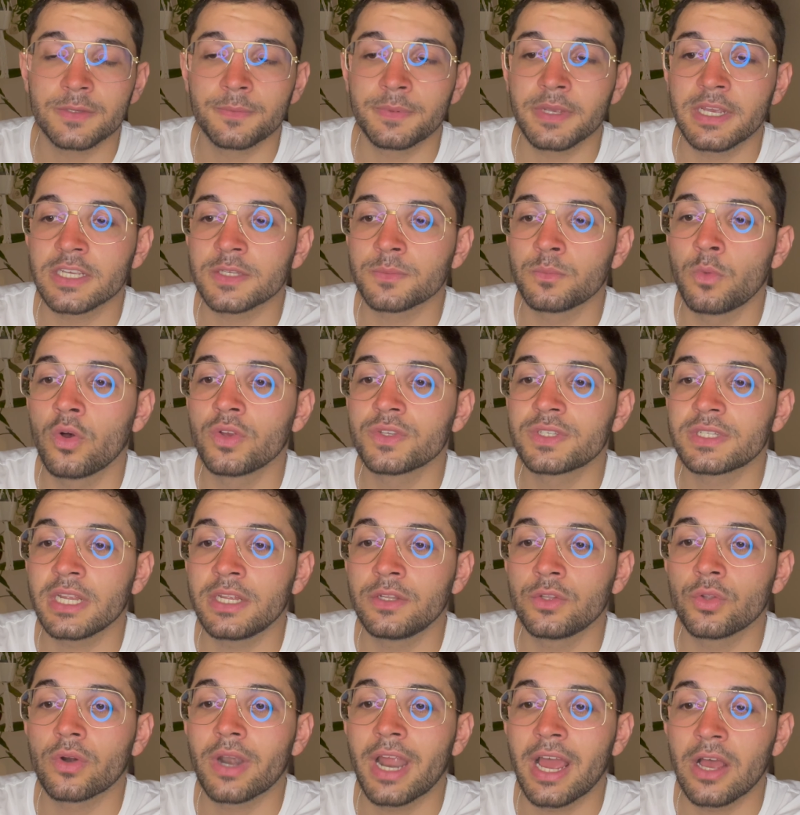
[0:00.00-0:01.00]
because most
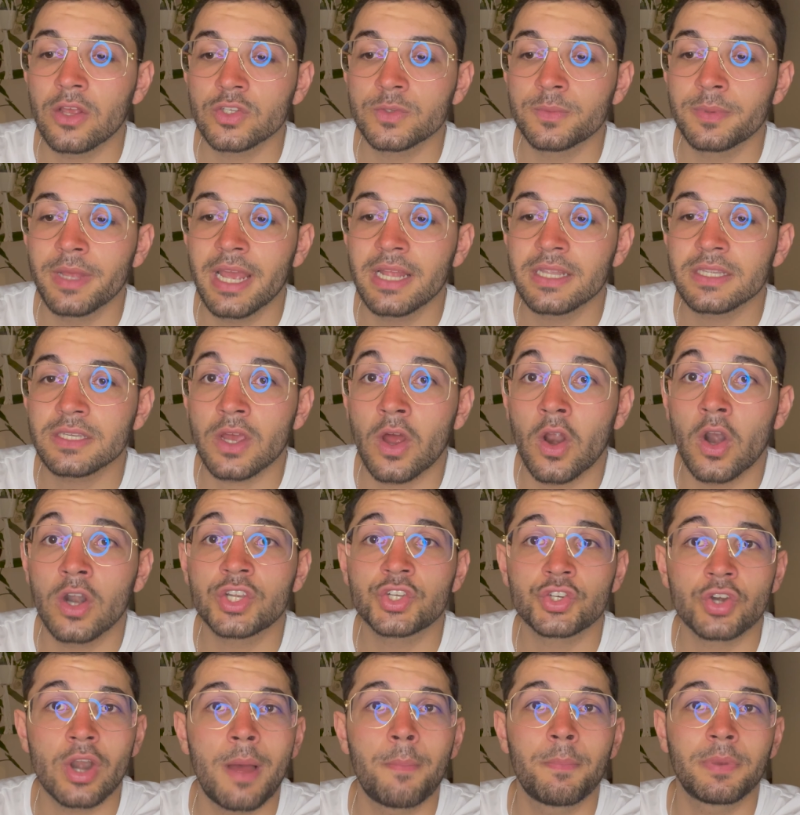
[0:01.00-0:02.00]
indoor houseplants are
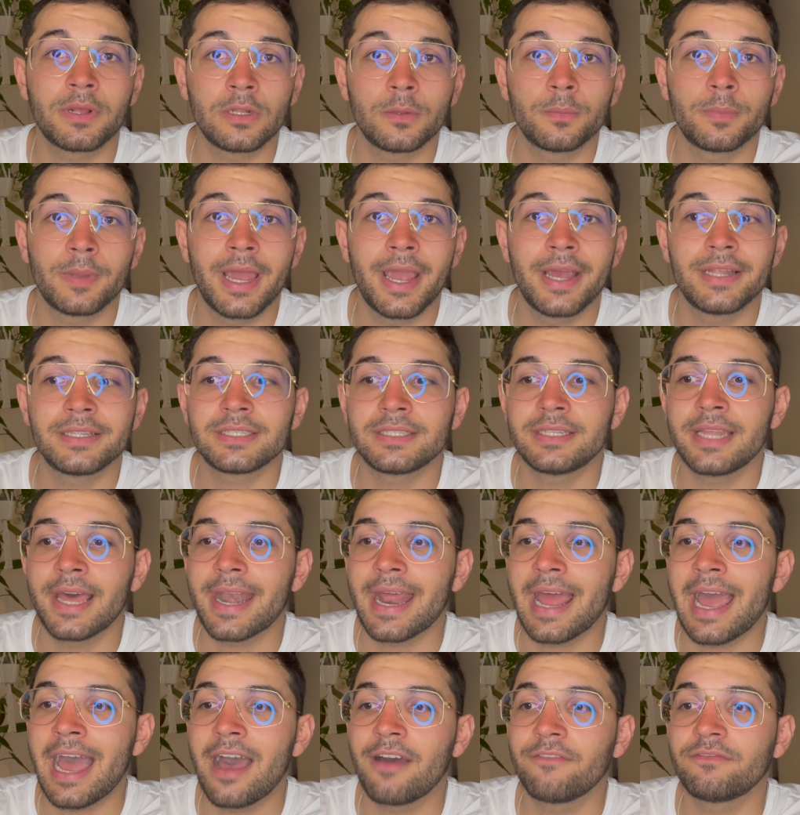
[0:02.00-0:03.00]
tropical plants that
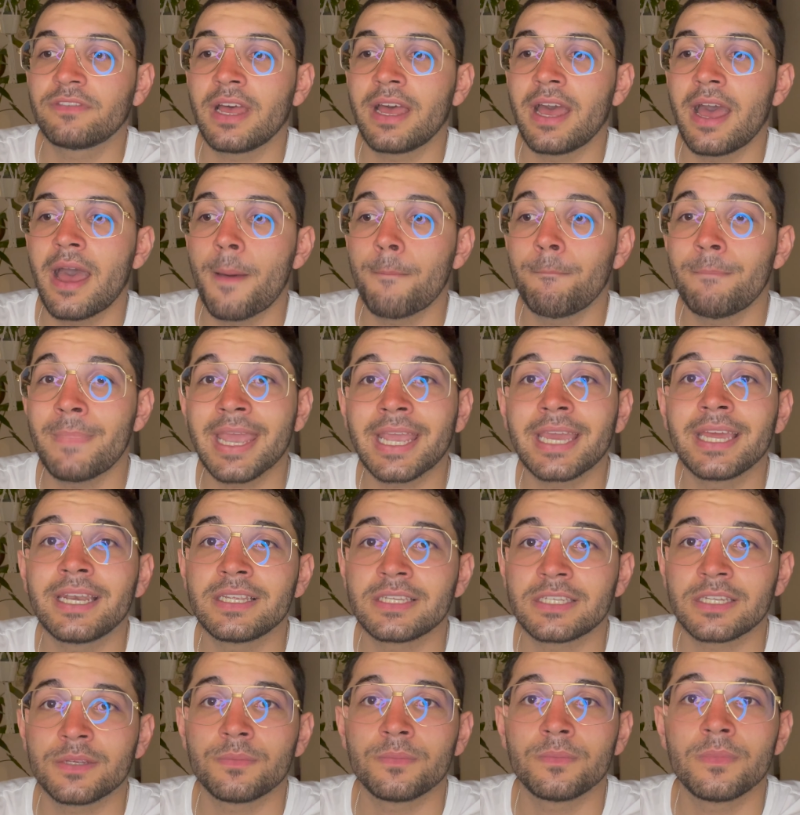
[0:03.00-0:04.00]
have a
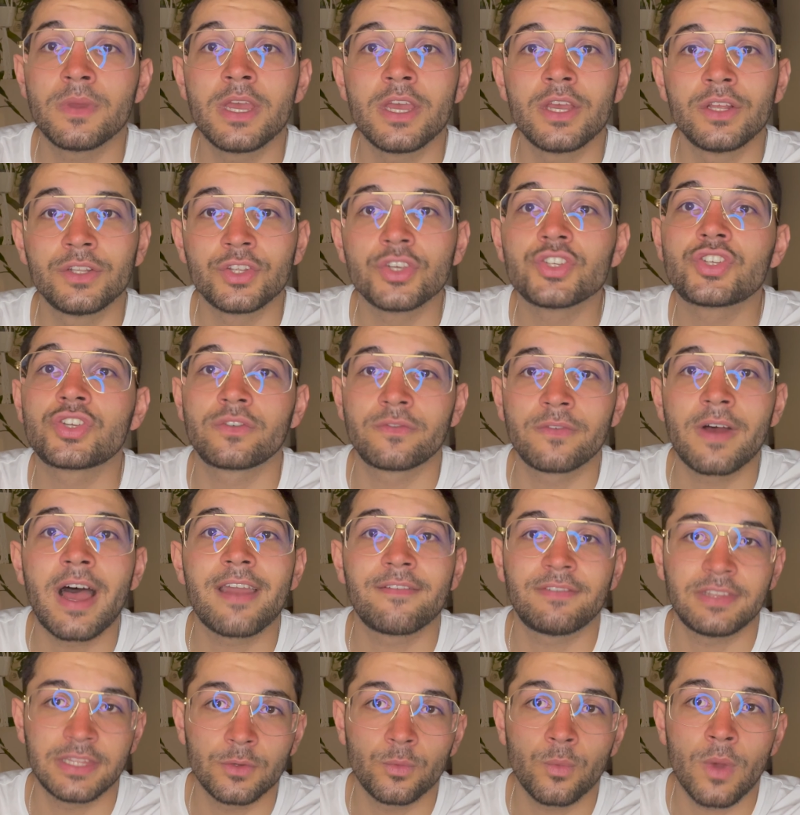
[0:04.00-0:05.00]
mechanism to survive
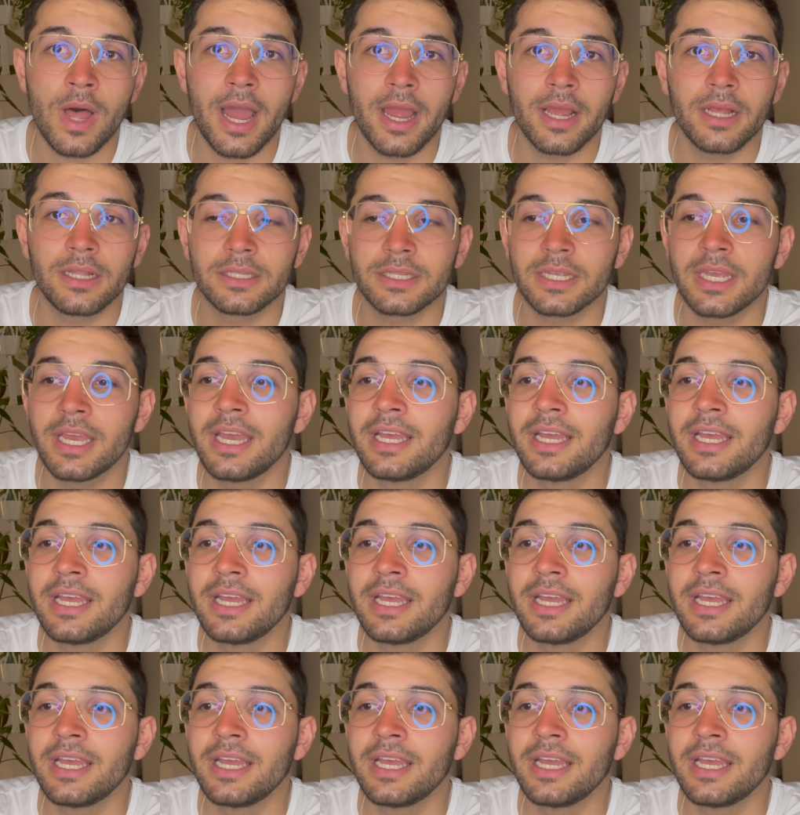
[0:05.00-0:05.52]
in the wild.